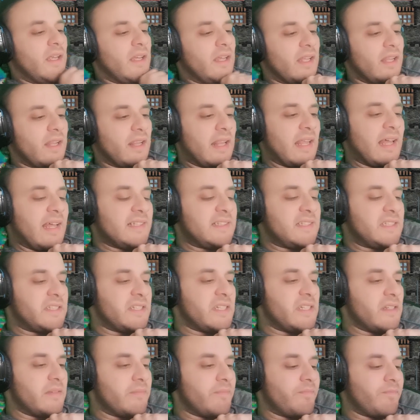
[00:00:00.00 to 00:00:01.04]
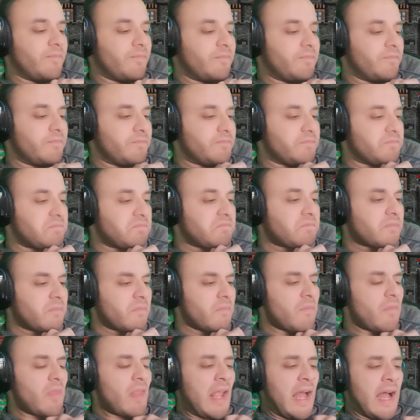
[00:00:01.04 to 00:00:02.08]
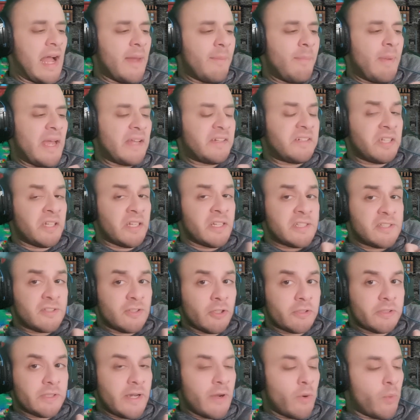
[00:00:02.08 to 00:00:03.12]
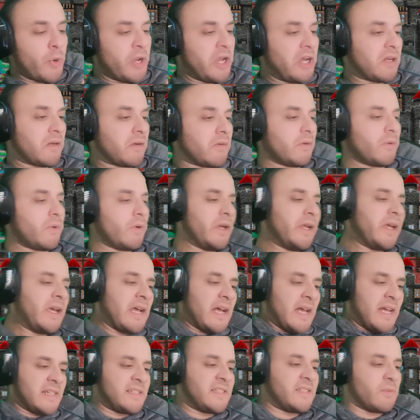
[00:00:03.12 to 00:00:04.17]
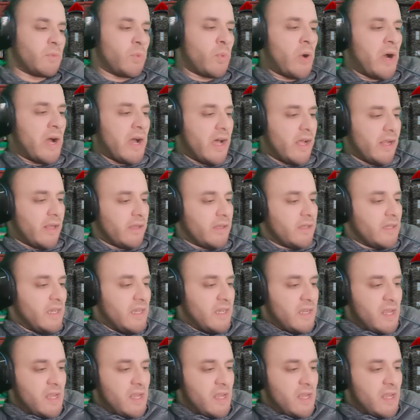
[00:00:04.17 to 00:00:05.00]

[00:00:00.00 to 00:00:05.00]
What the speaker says: Let's see. I bet he's not a weakling as well.